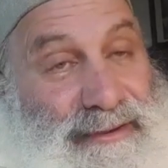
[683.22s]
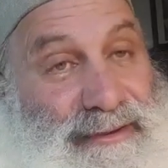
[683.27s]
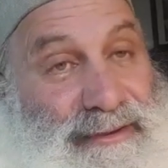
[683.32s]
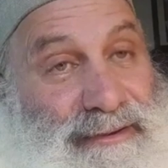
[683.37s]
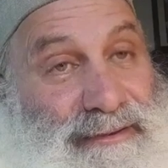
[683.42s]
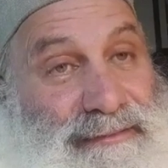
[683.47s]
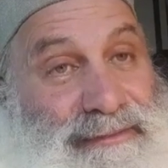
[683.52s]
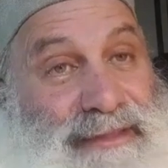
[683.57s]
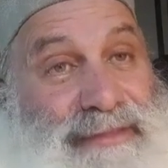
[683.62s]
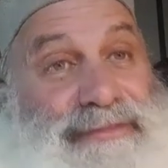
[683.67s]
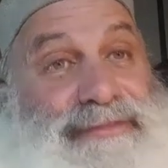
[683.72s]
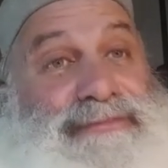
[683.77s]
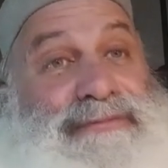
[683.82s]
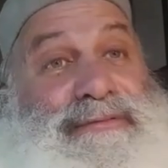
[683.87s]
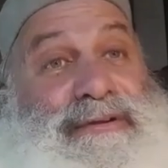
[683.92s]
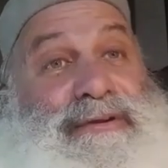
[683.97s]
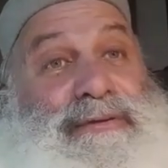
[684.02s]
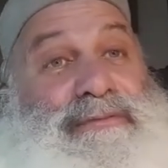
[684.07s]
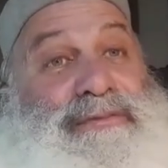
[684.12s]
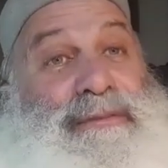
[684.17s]

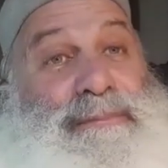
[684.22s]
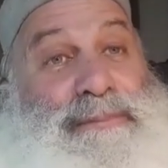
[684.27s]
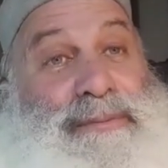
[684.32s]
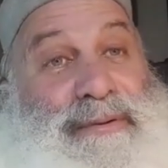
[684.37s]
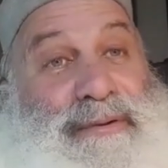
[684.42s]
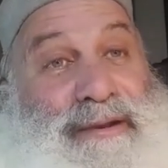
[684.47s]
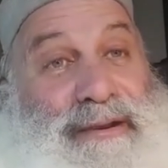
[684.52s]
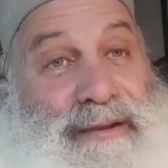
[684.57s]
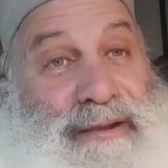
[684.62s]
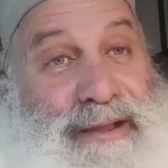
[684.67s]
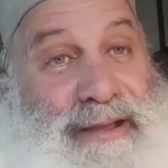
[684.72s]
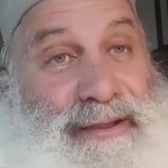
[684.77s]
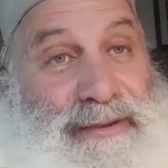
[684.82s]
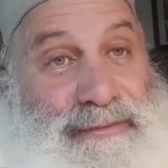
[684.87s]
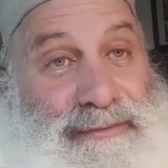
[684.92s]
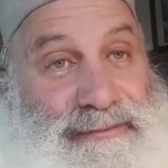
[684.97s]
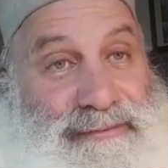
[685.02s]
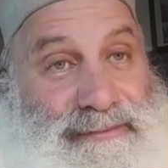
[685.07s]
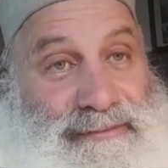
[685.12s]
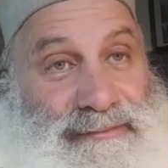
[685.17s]
the prayer
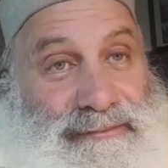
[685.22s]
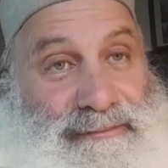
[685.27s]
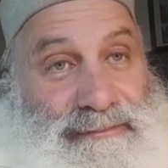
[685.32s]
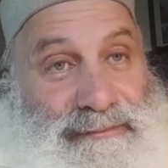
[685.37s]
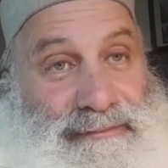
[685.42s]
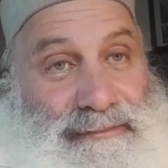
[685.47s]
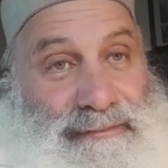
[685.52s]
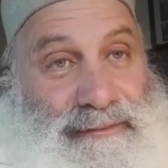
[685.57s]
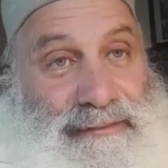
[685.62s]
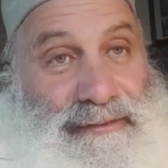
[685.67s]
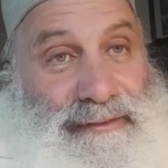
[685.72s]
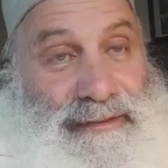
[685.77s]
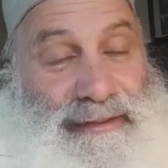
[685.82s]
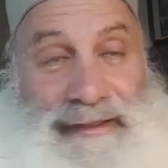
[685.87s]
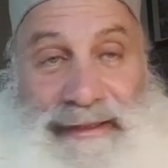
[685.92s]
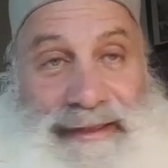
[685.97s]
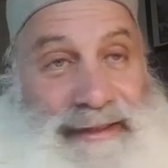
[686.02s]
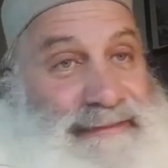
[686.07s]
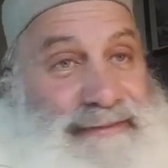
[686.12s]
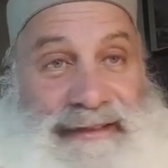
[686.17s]
out.
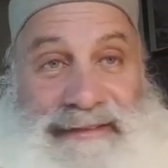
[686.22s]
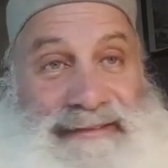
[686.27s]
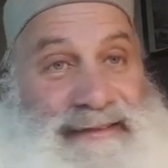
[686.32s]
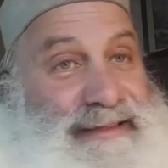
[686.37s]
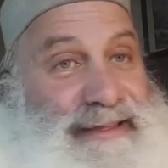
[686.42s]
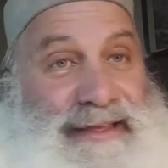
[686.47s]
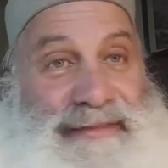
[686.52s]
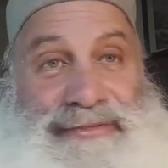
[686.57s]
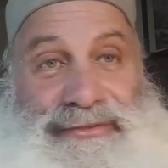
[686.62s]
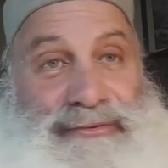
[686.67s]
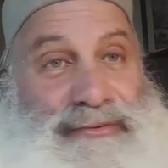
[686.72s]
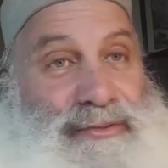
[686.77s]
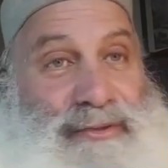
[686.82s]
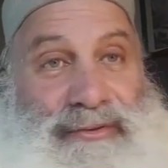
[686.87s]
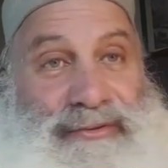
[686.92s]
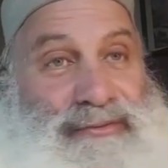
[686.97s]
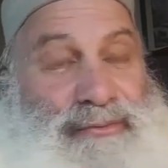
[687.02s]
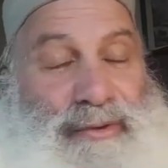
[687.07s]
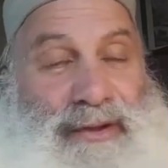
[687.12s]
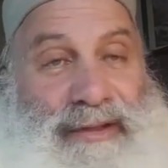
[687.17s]
It doesn't get through
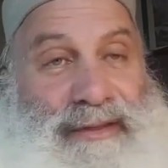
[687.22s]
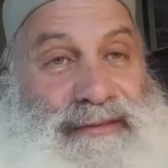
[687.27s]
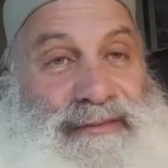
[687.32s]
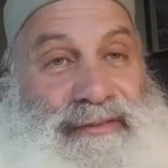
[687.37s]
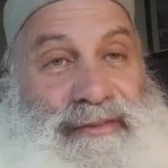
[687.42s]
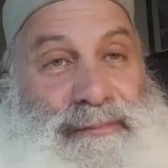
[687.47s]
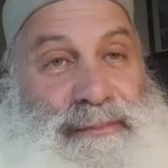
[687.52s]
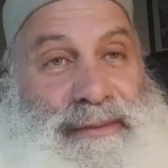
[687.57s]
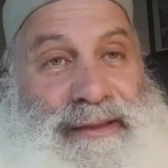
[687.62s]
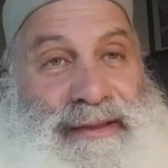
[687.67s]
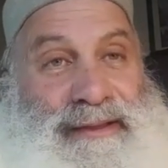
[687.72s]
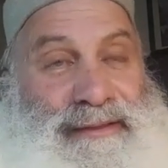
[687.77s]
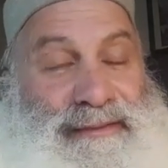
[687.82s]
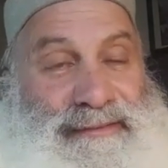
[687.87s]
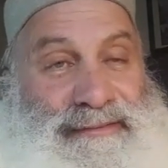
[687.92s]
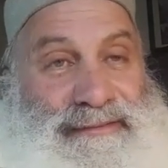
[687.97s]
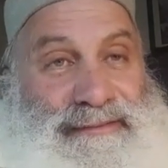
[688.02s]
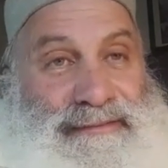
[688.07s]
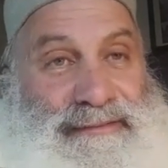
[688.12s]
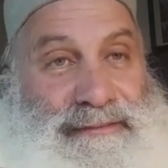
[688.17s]
those walls of the
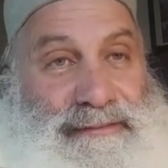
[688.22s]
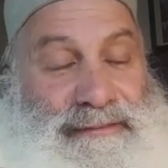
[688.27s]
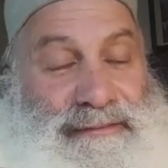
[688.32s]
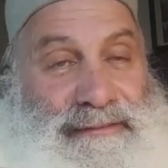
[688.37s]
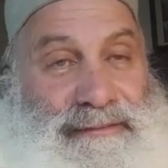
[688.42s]
palace.